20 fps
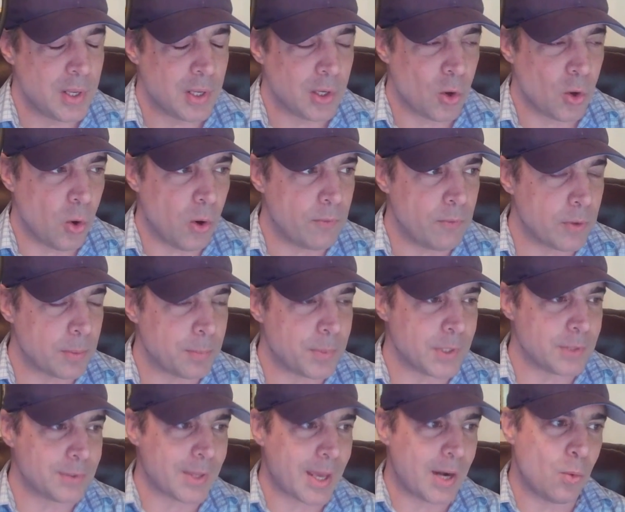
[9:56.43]
go over it,
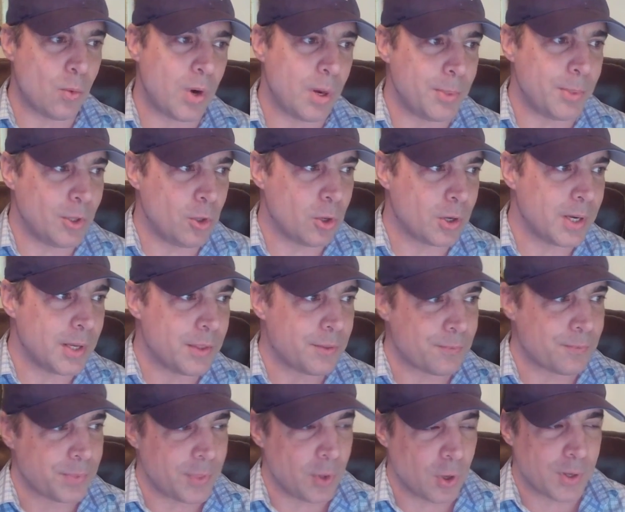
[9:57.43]
because I don't want to be looking at
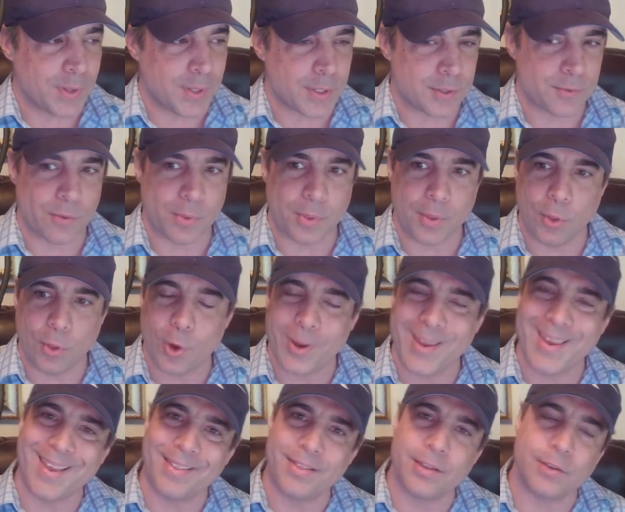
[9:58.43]

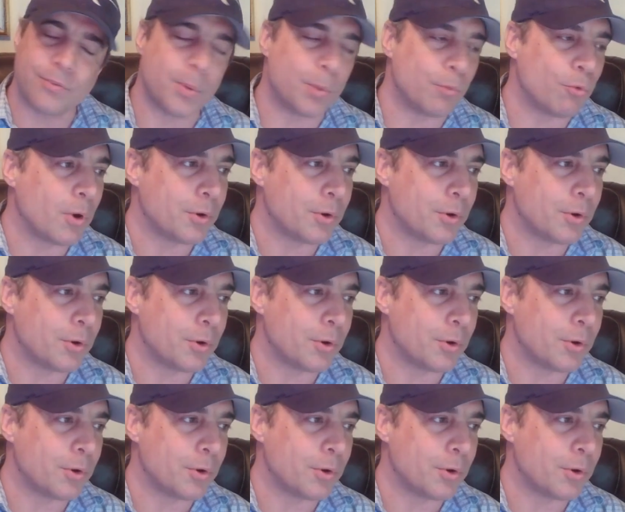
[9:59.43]
this from the wrong